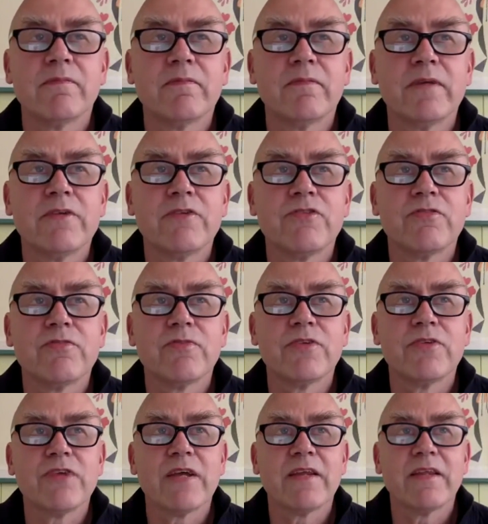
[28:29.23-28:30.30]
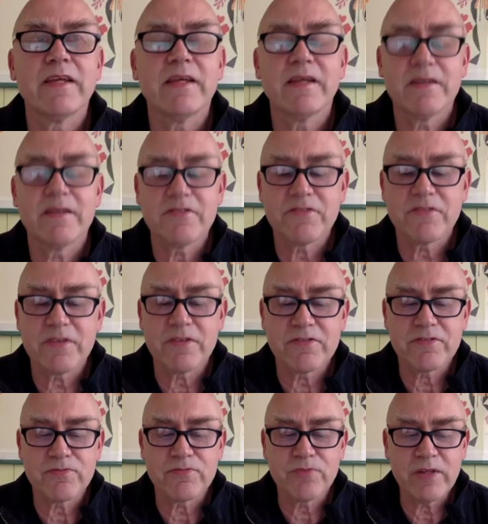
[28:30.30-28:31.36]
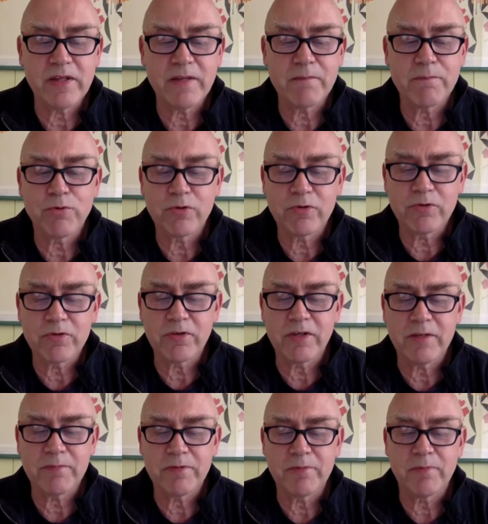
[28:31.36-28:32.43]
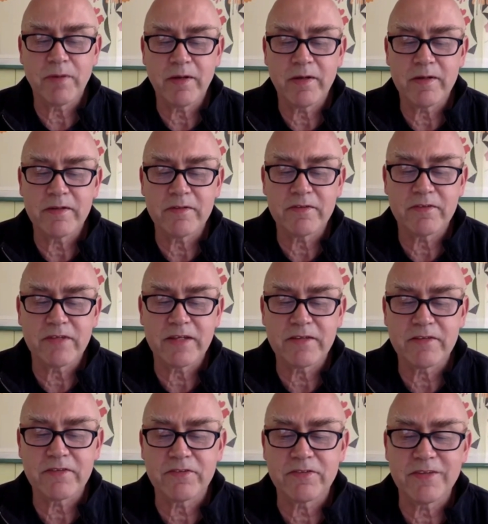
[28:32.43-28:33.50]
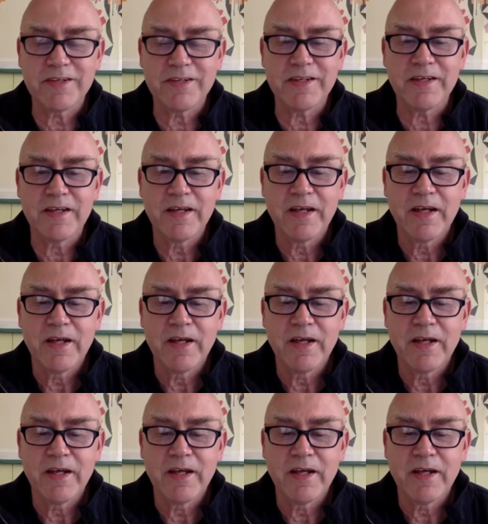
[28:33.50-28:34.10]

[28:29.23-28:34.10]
which I think is really important to keep in mind, that the